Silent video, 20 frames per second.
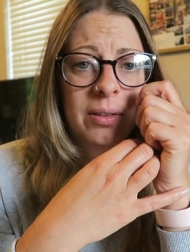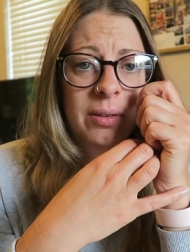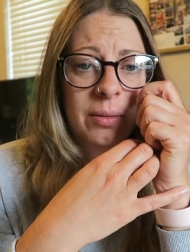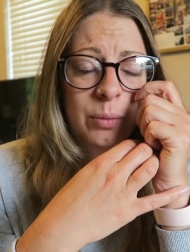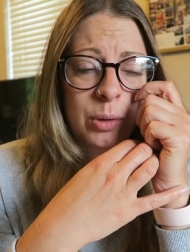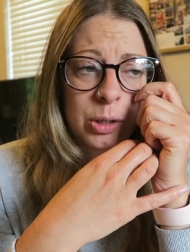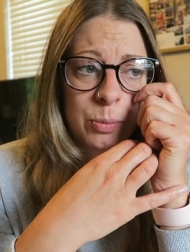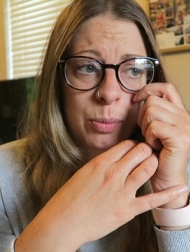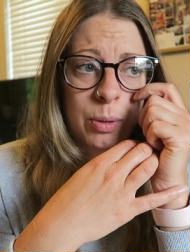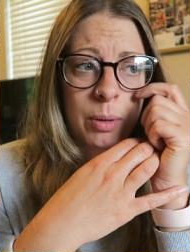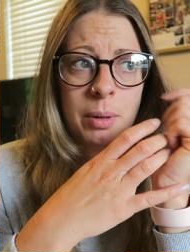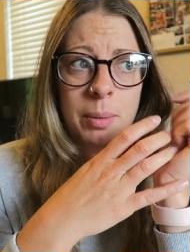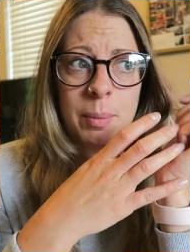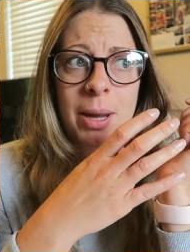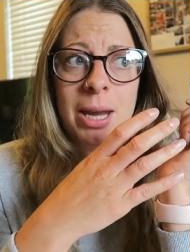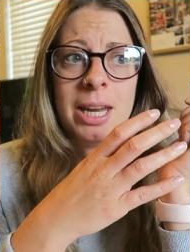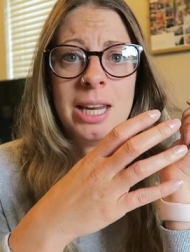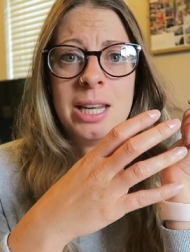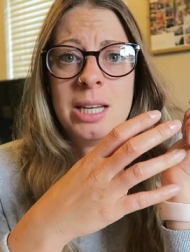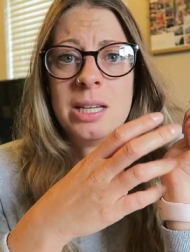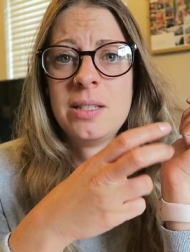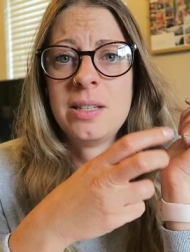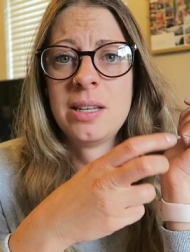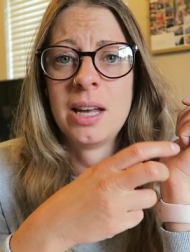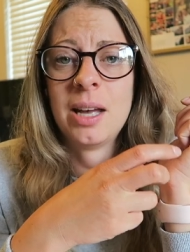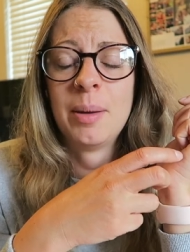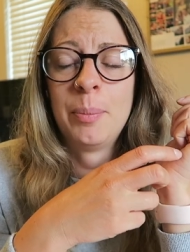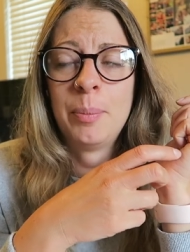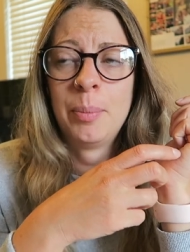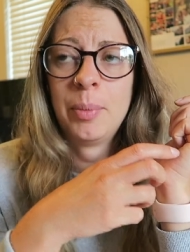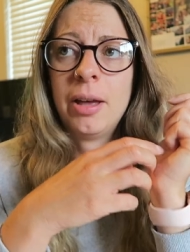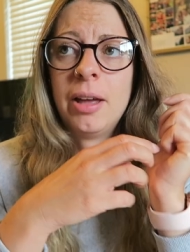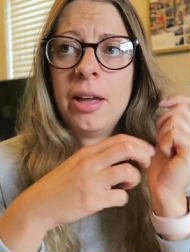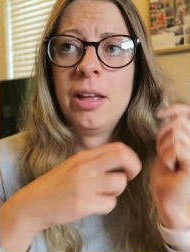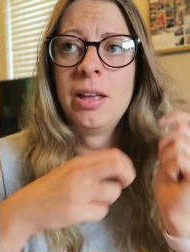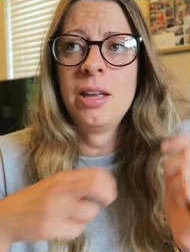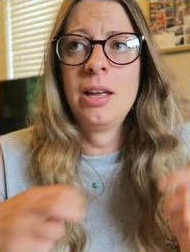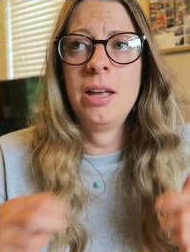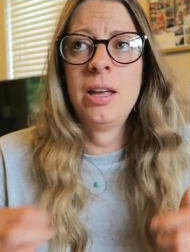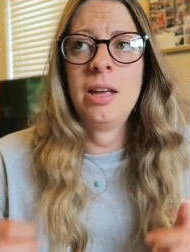which probably made it easier, but
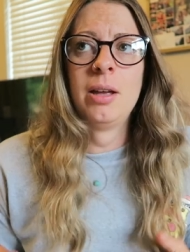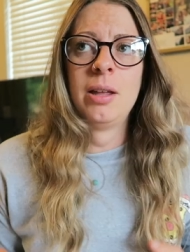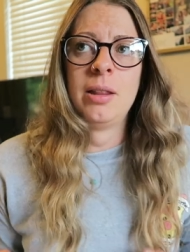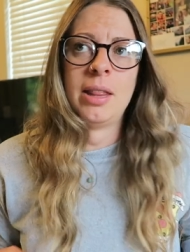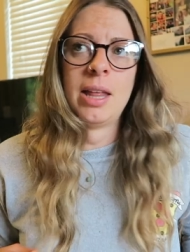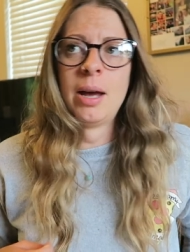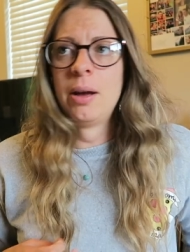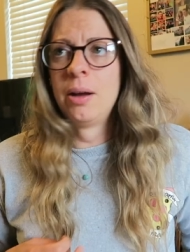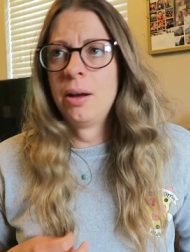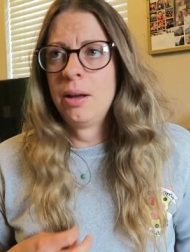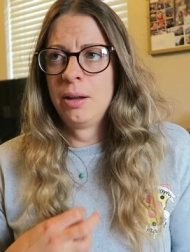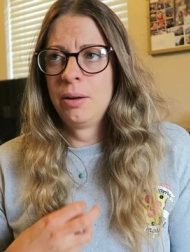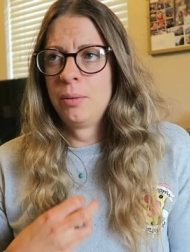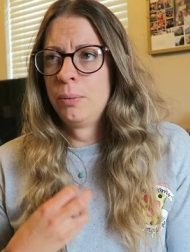that